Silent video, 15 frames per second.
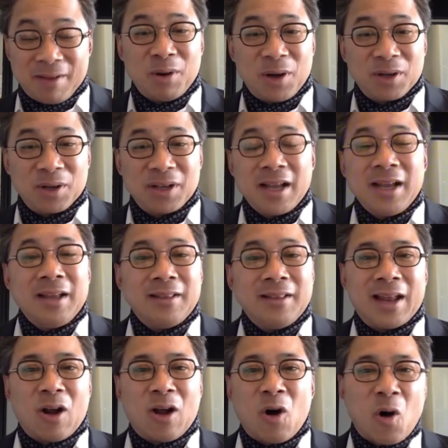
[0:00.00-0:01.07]
book
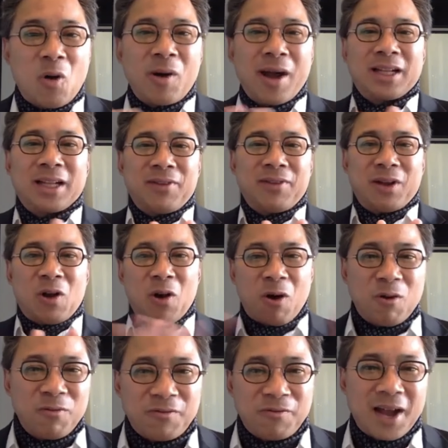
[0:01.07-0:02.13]
that all activate
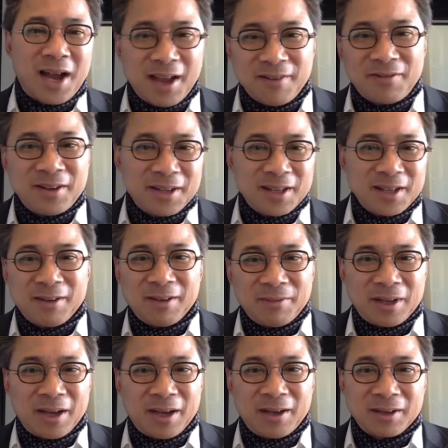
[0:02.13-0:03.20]
all 5
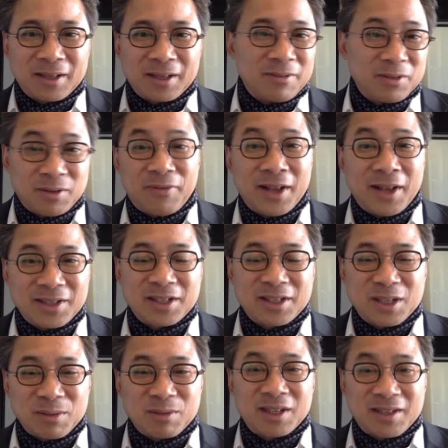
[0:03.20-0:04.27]
defense
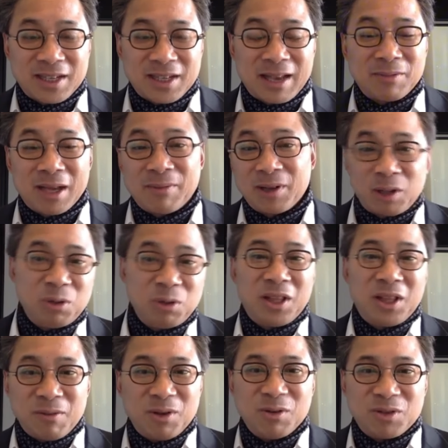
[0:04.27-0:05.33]
systems at the same time, including
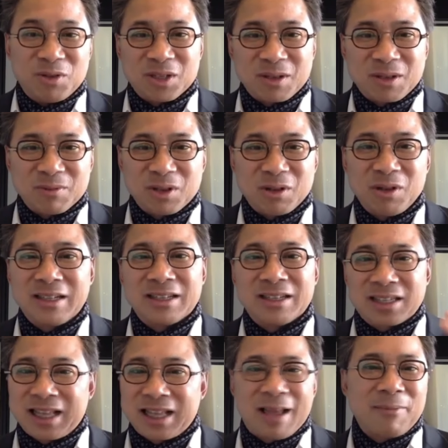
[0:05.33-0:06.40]
the immune system. So you can
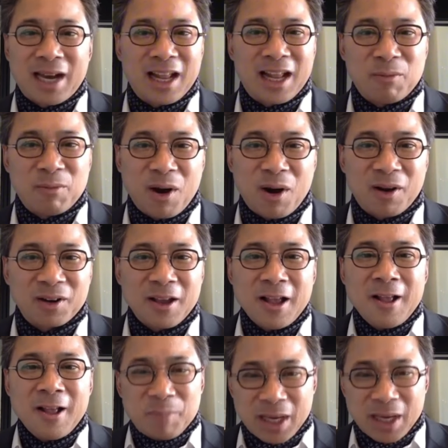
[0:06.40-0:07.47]
slam it out of the park
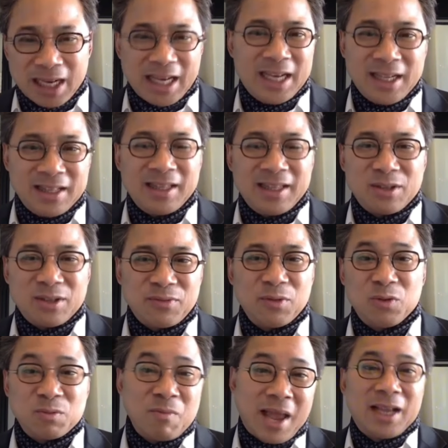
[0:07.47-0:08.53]
by eating these
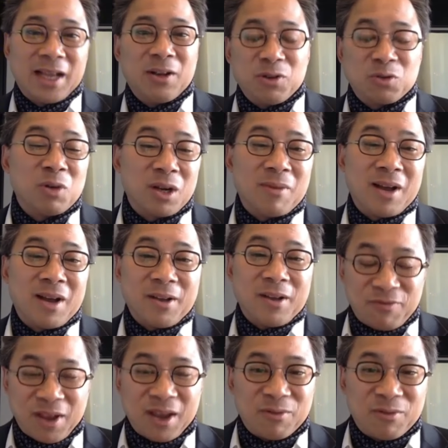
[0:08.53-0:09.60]
foods. Mango is one of my
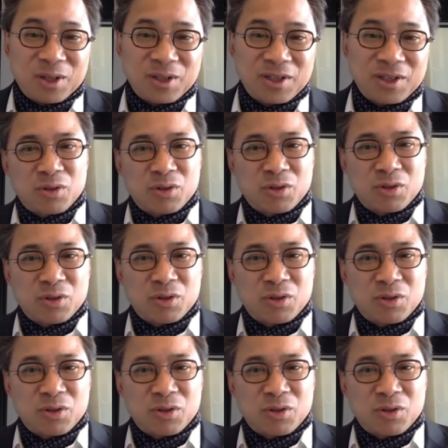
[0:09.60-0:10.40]
favorites.